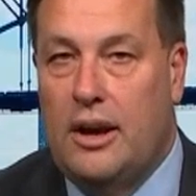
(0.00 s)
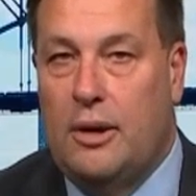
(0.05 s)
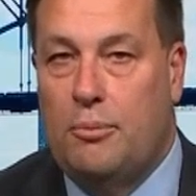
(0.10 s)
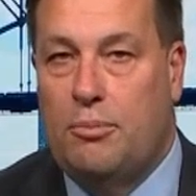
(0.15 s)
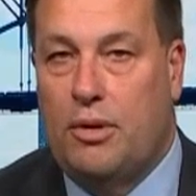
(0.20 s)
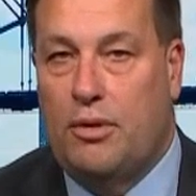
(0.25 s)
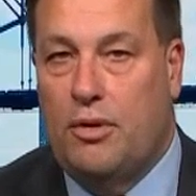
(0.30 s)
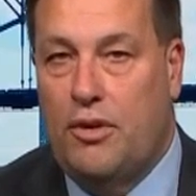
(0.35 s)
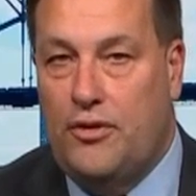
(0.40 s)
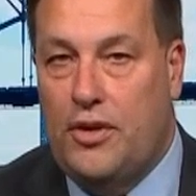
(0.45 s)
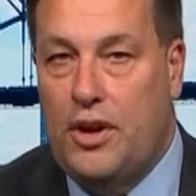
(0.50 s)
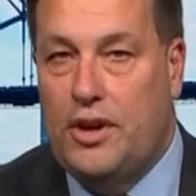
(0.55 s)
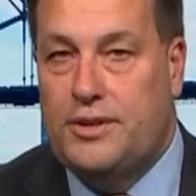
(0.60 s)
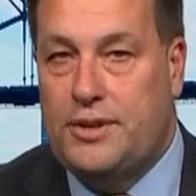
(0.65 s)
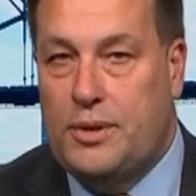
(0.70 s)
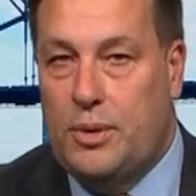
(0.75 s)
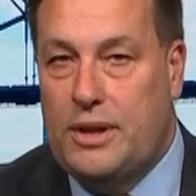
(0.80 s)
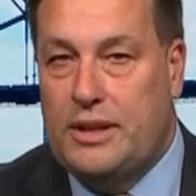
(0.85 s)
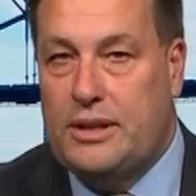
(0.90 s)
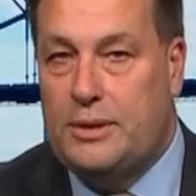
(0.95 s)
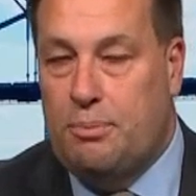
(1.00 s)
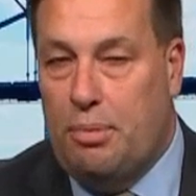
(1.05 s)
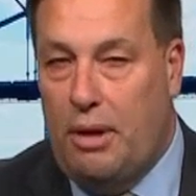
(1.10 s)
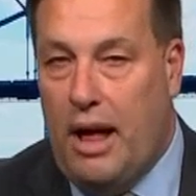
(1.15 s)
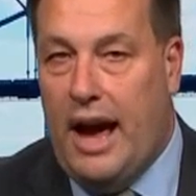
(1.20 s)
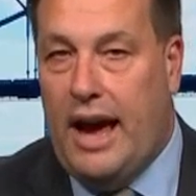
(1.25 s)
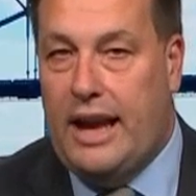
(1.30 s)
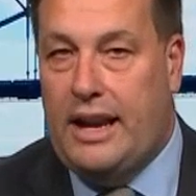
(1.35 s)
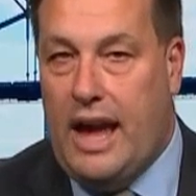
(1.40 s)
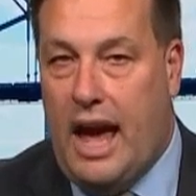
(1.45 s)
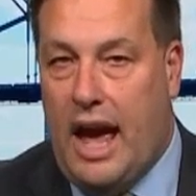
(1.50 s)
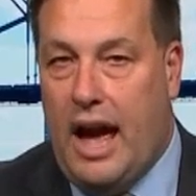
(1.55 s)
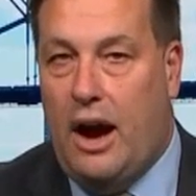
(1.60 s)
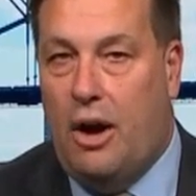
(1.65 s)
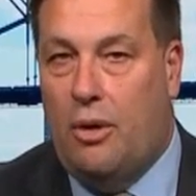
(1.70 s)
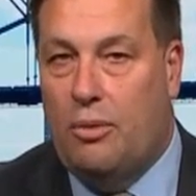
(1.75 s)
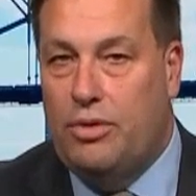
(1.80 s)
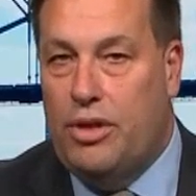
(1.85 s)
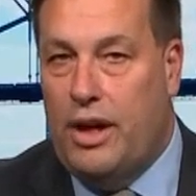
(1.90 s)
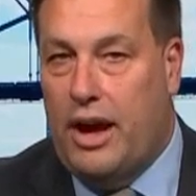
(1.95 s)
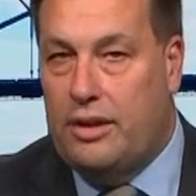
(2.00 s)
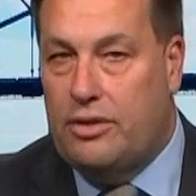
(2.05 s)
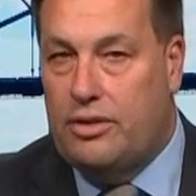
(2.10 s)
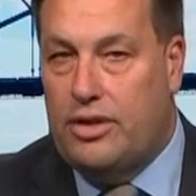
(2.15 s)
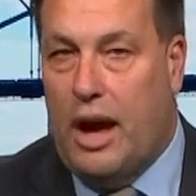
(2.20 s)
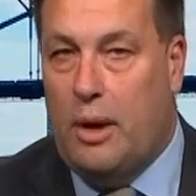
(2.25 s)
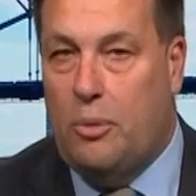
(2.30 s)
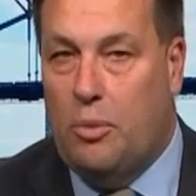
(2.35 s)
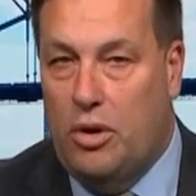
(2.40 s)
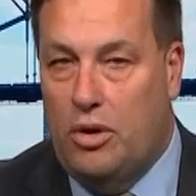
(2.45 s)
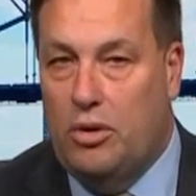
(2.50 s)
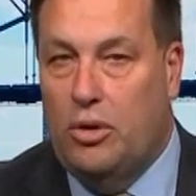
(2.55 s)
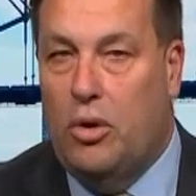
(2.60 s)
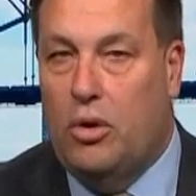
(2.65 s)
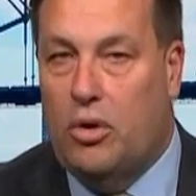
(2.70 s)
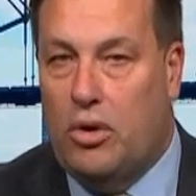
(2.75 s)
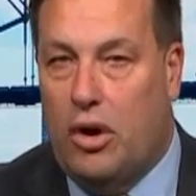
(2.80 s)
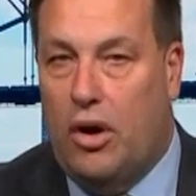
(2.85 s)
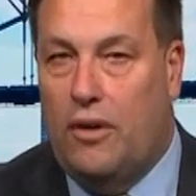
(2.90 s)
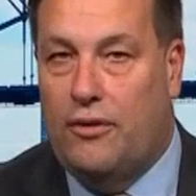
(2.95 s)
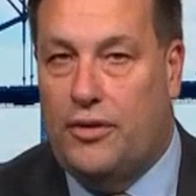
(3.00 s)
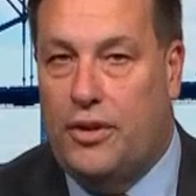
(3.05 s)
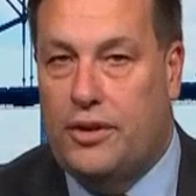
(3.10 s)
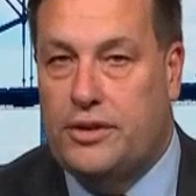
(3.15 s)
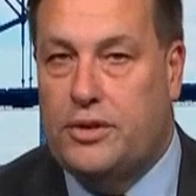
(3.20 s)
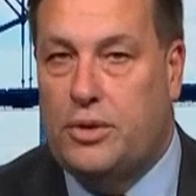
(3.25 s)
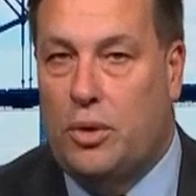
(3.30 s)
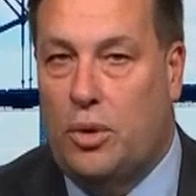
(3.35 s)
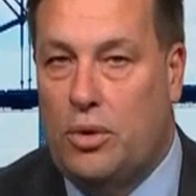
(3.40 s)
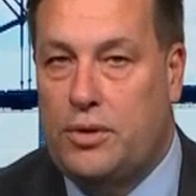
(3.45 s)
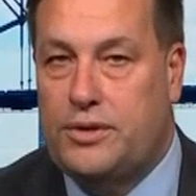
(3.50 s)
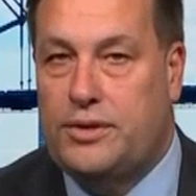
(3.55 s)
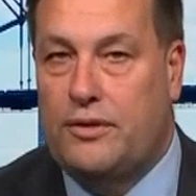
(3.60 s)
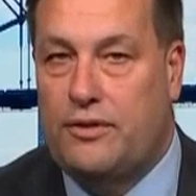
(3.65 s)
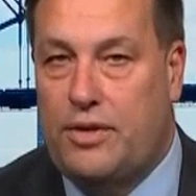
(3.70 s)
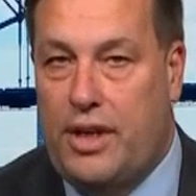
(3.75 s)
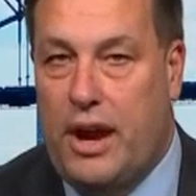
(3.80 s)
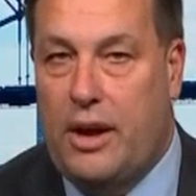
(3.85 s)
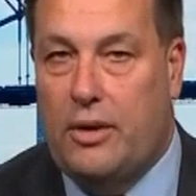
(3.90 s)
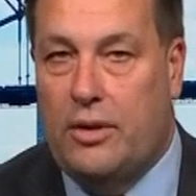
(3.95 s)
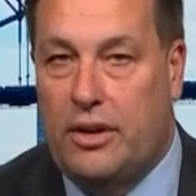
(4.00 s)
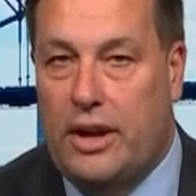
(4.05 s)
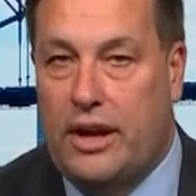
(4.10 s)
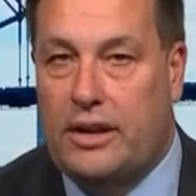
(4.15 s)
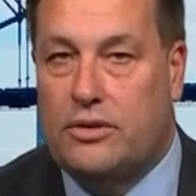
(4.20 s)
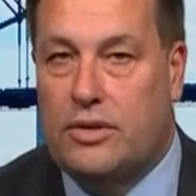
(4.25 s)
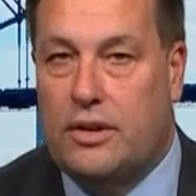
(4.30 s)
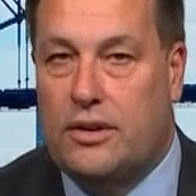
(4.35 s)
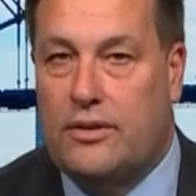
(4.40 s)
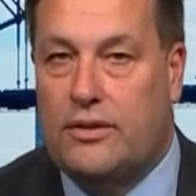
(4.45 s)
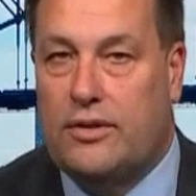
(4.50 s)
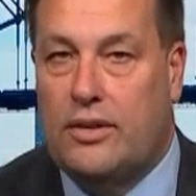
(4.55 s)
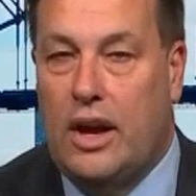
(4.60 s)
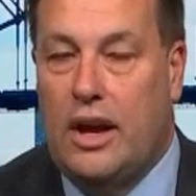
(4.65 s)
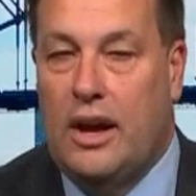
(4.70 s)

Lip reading: but refuse to explain how that will look off the shores of their electorates.